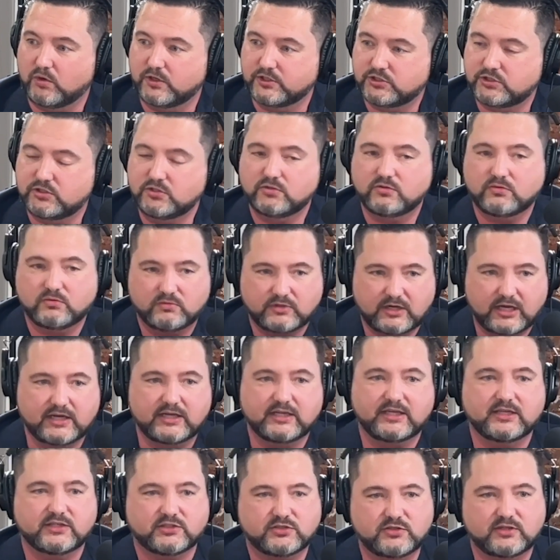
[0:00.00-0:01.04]
Once you kind
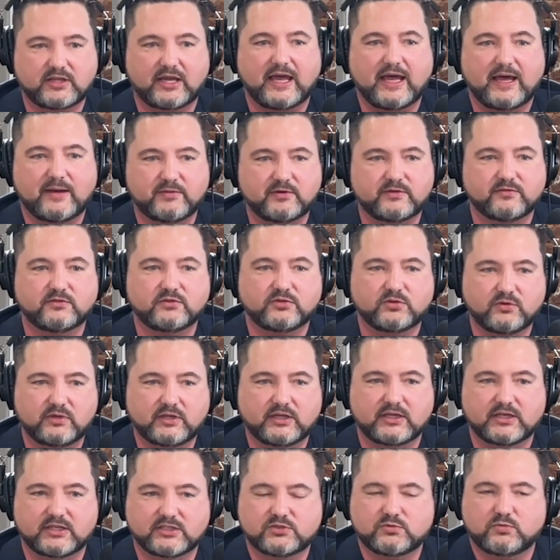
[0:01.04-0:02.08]
of get into the habit of doing
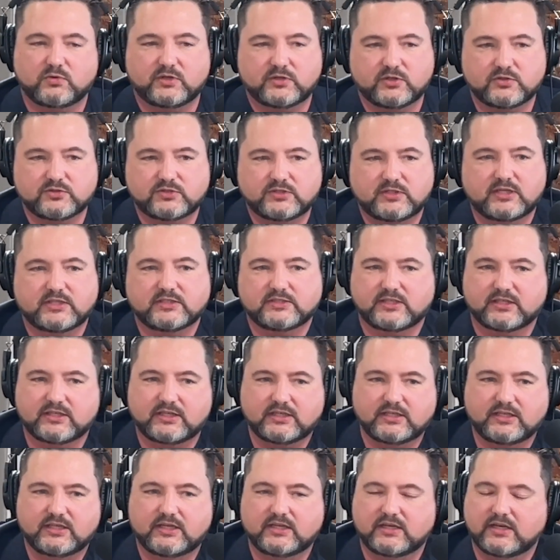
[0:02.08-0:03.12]
it, it's one of those things that
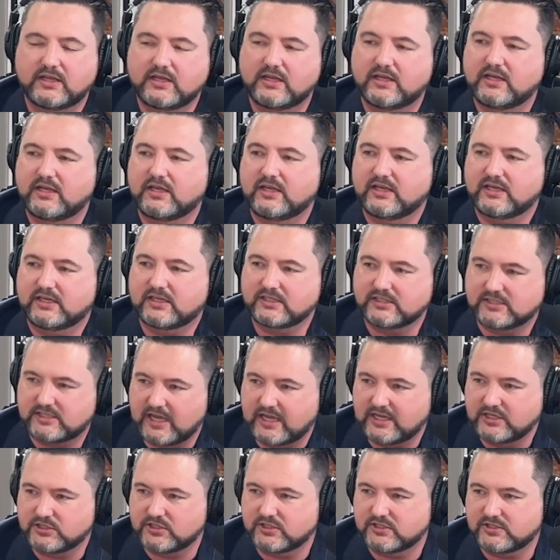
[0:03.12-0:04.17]
can get
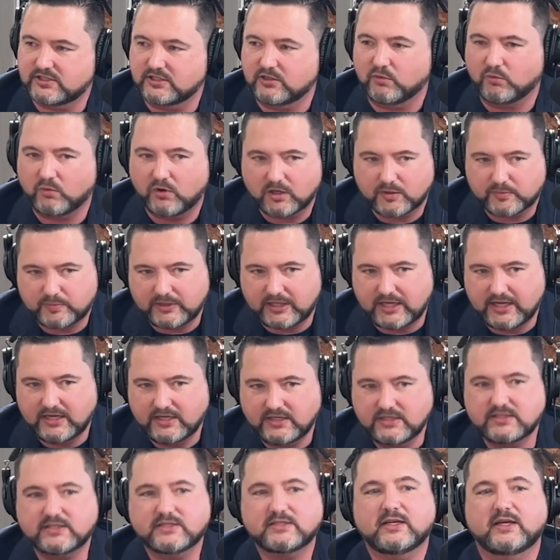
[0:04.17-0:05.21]
contagious in a
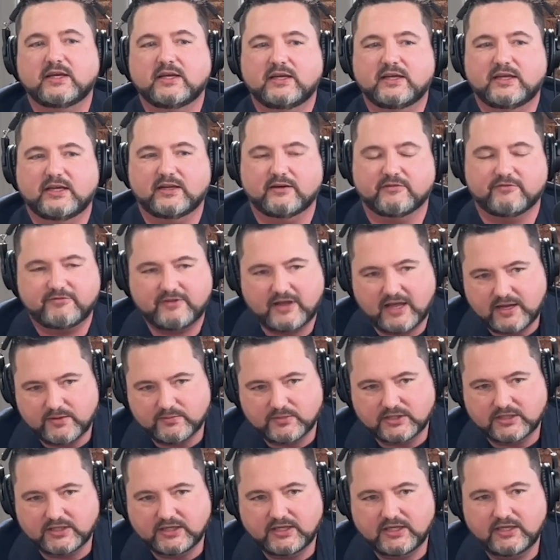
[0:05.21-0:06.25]
workplace, in a
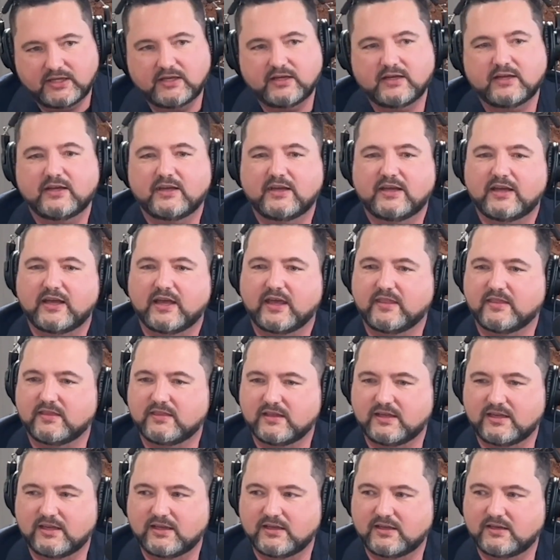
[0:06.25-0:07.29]
family. And
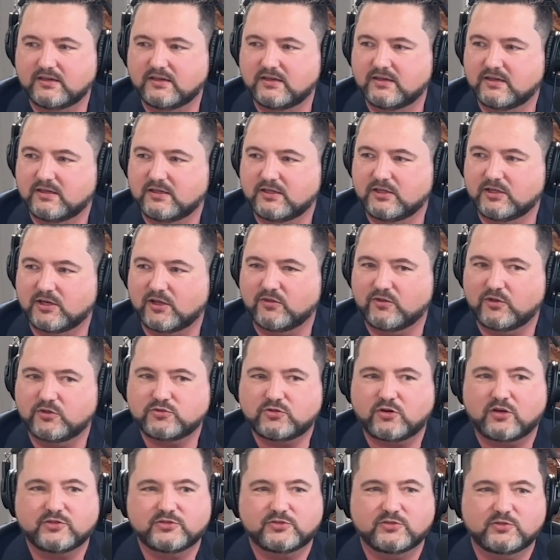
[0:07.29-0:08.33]
then, those
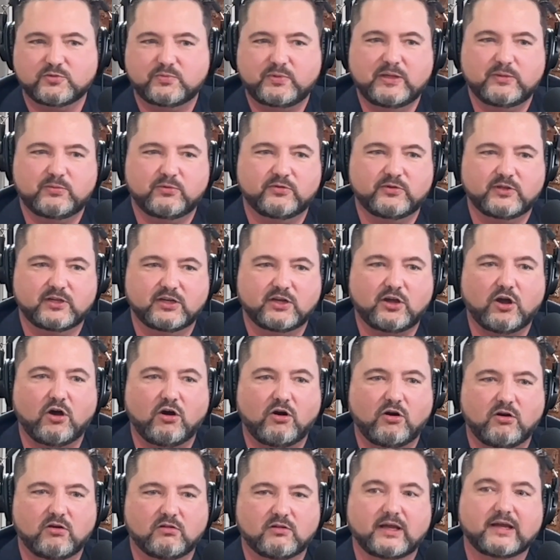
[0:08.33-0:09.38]
are also the people that
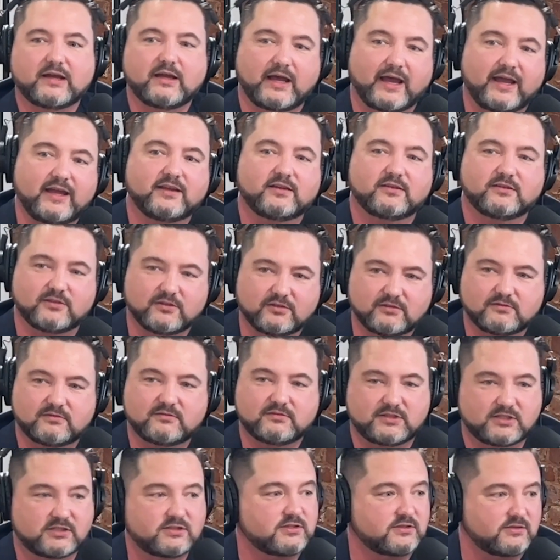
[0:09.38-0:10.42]
call like, hey, dude,
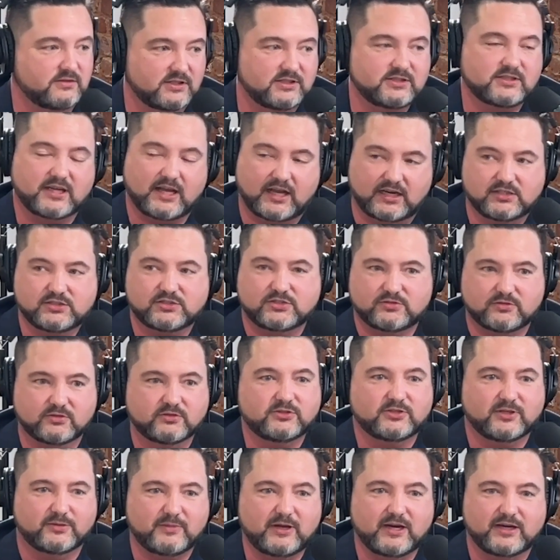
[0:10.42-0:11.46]
this guy just threw
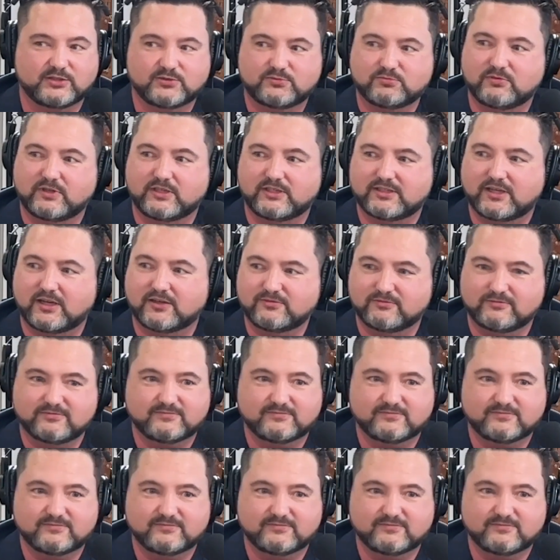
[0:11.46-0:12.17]
something out his window.